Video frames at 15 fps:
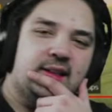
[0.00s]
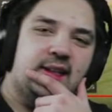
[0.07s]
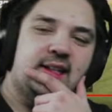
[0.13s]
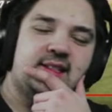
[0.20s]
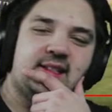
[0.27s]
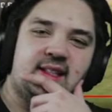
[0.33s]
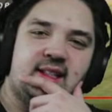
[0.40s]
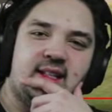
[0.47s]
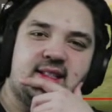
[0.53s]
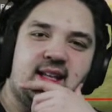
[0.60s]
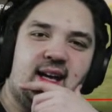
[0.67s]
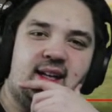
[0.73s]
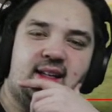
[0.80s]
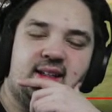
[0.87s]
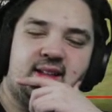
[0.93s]
Is is
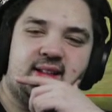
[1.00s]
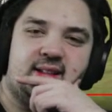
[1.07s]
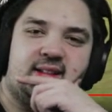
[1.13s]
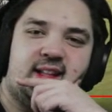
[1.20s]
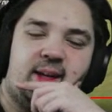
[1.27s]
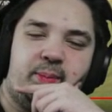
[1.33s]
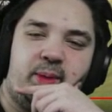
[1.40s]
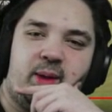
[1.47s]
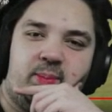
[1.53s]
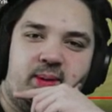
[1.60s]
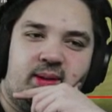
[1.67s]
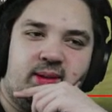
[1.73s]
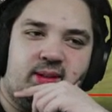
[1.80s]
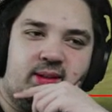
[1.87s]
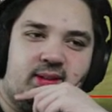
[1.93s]
that a that might
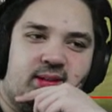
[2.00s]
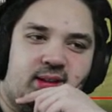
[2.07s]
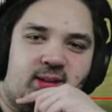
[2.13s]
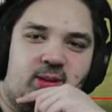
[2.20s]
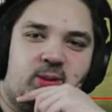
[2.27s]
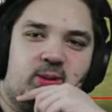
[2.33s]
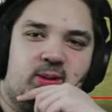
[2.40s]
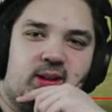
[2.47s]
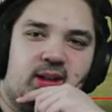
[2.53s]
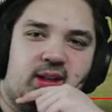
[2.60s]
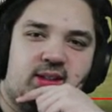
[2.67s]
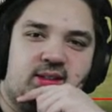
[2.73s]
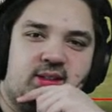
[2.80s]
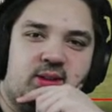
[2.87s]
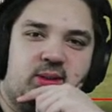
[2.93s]
be a, a core
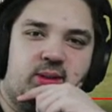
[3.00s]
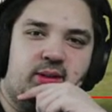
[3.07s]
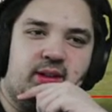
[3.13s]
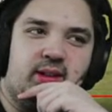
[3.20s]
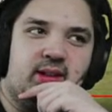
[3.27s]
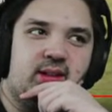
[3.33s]
high score.